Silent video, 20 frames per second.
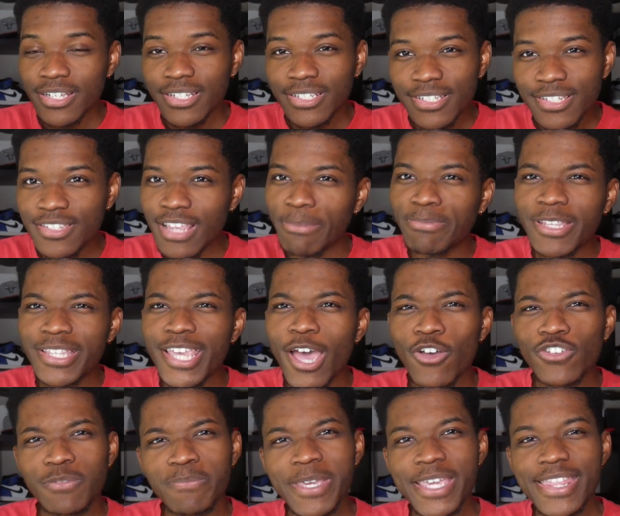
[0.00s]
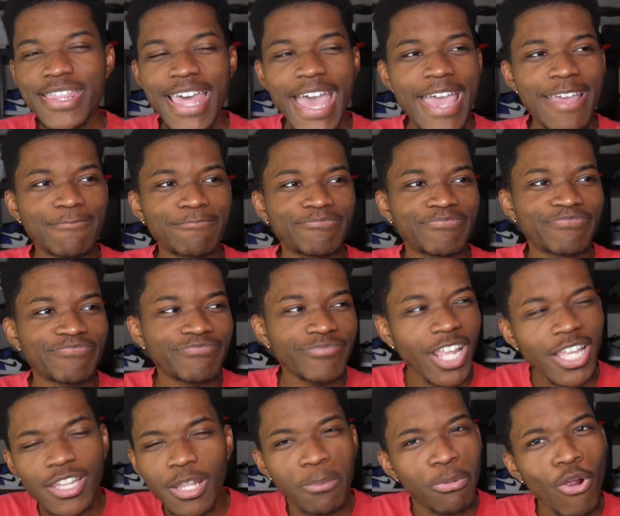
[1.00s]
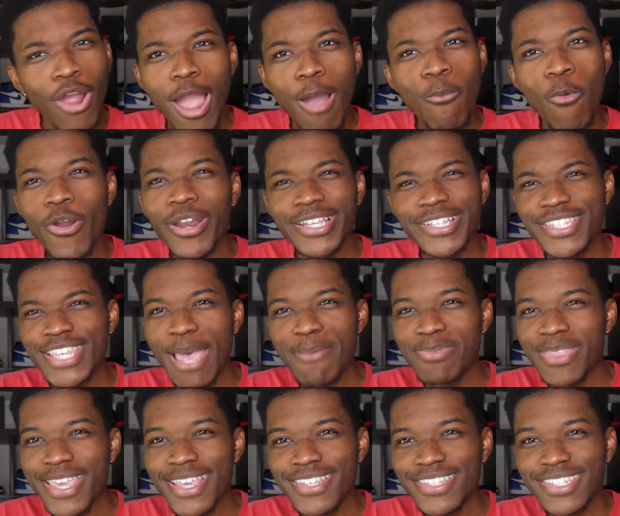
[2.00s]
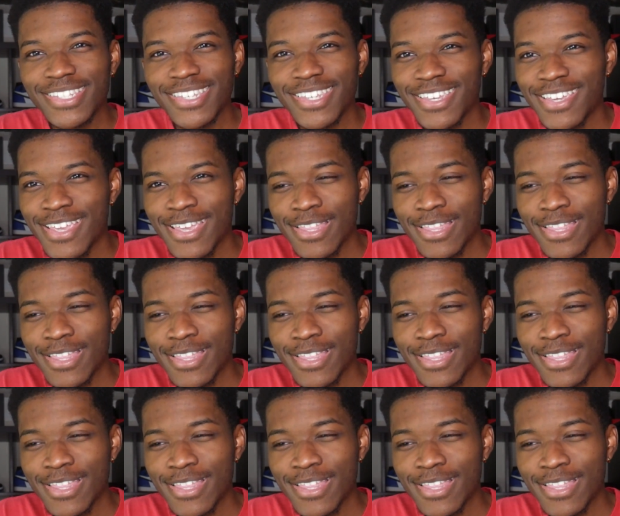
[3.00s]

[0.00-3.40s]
Something tells me that LeBron won't accept this,